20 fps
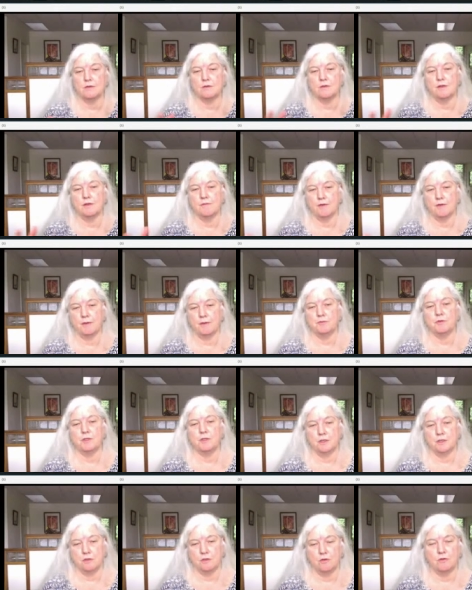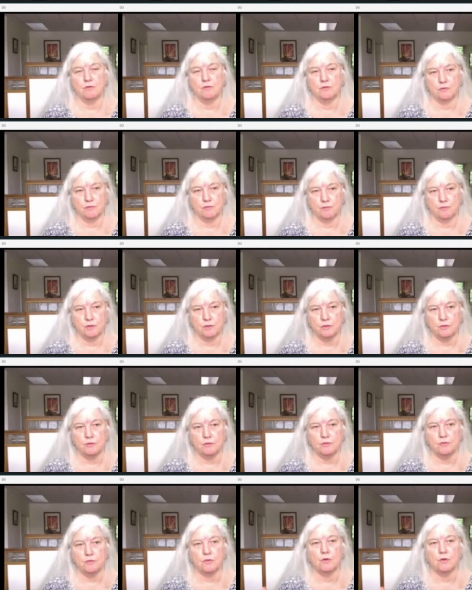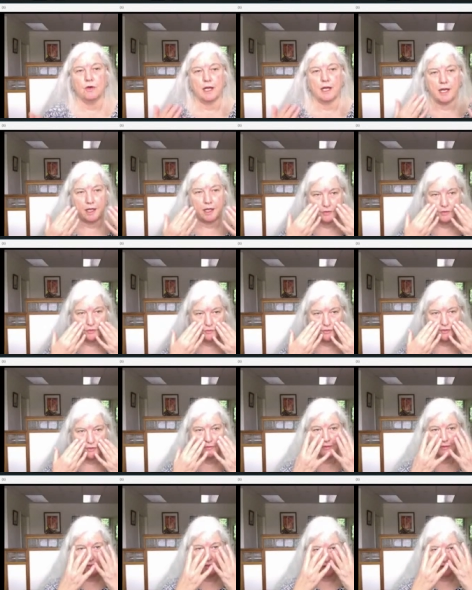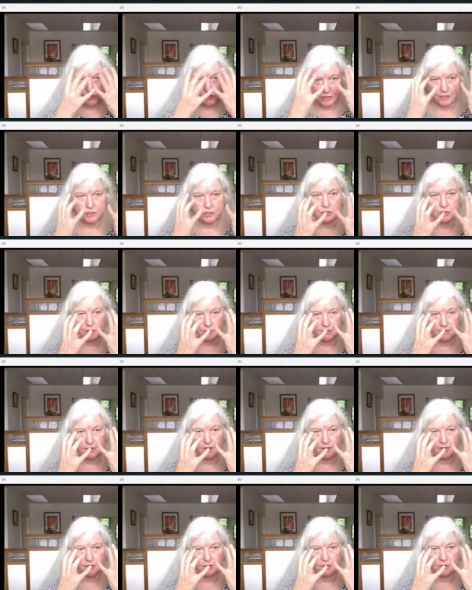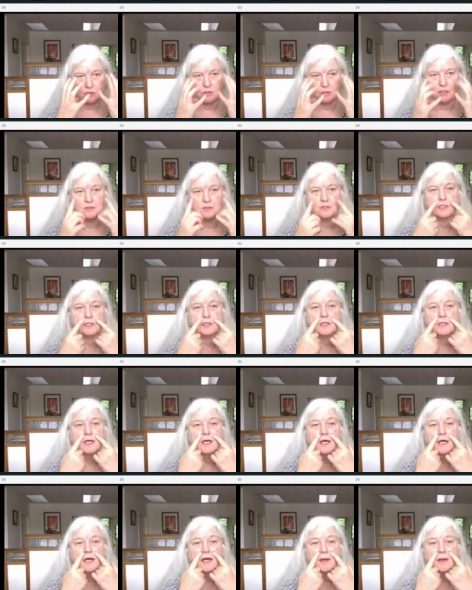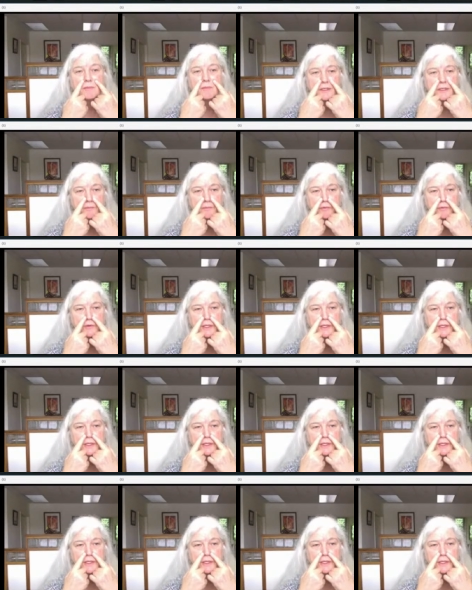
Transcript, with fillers: if I'm treating colds or flus or allergies, congestion, sinus congestion, I'm going to